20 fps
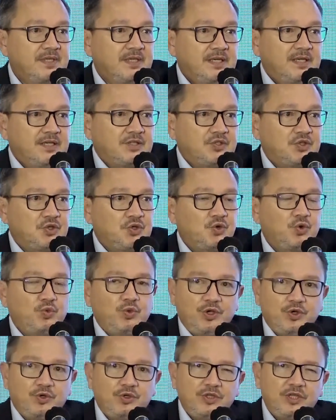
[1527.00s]
So
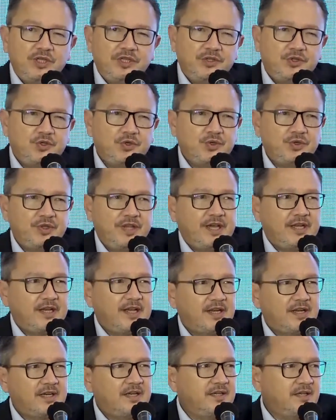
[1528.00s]
we only know that
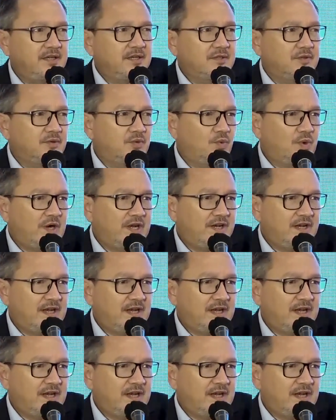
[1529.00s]
at clinical 1,